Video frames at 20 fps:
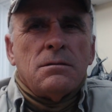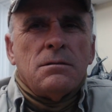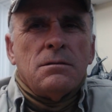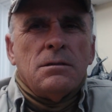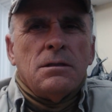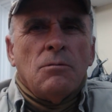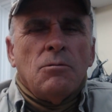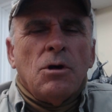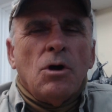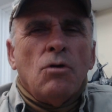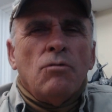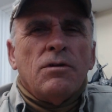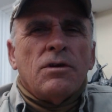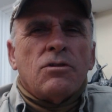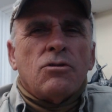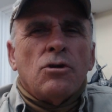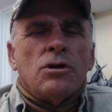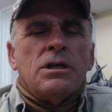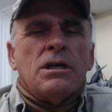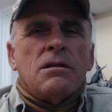There were over
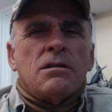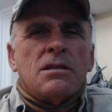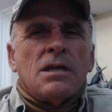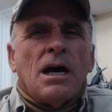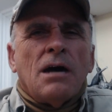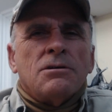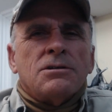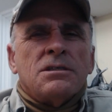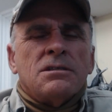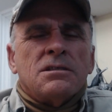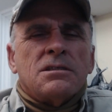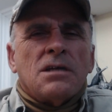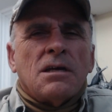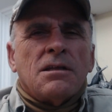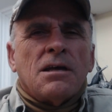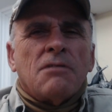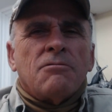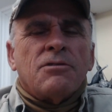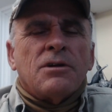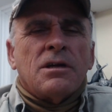30,000 South
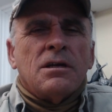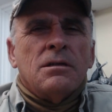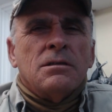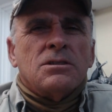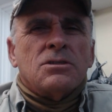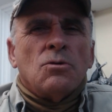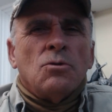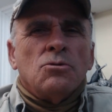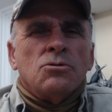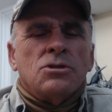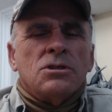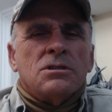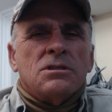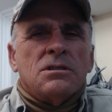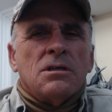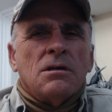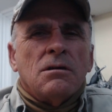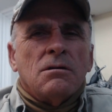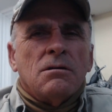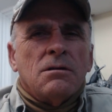African soldiers
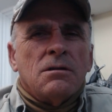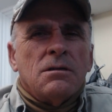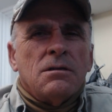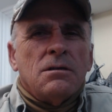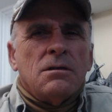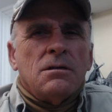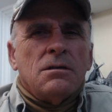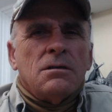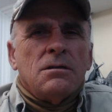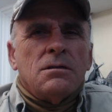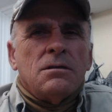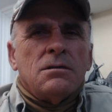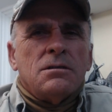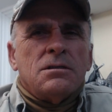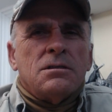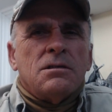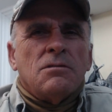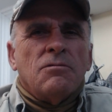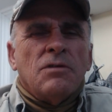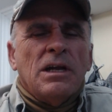there,
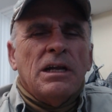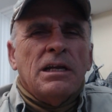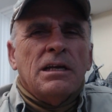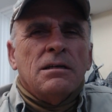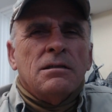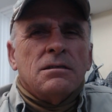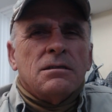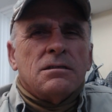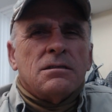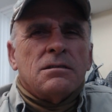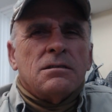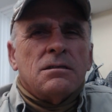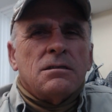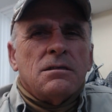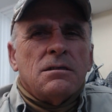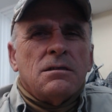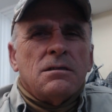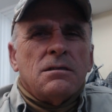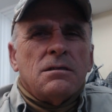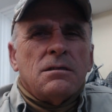civilians,
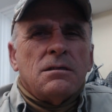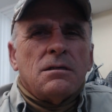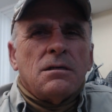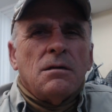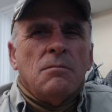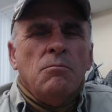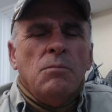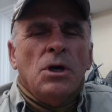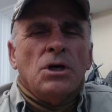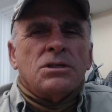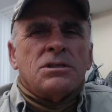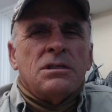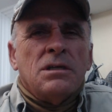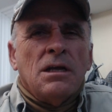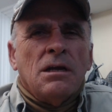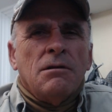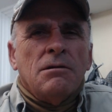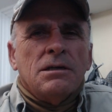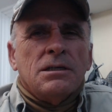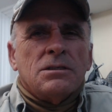
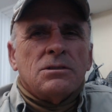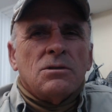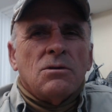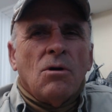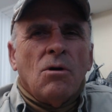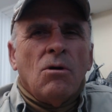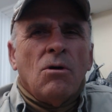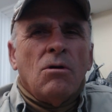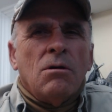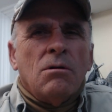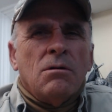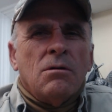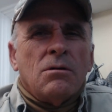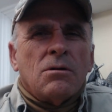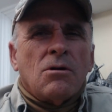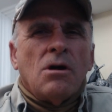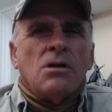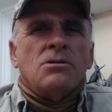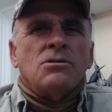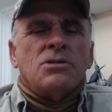mercenaries, or
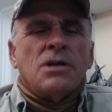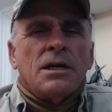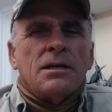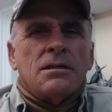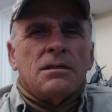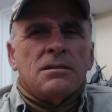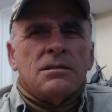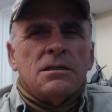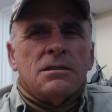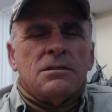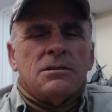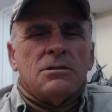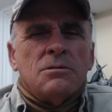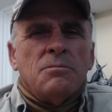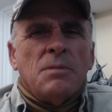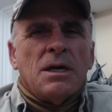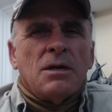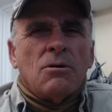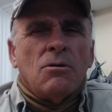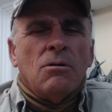contractors, as you
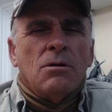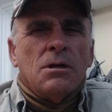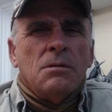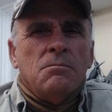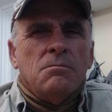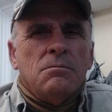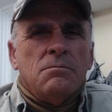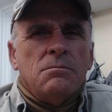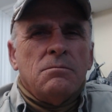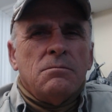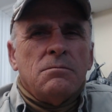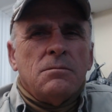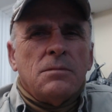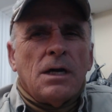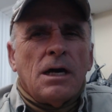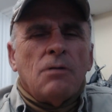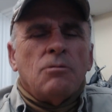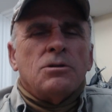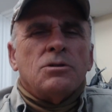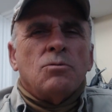may call
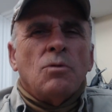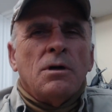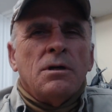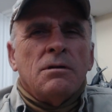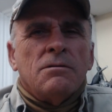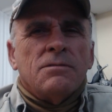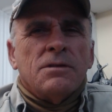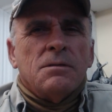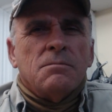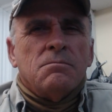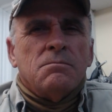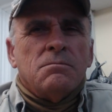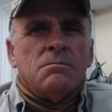them. I was one of them,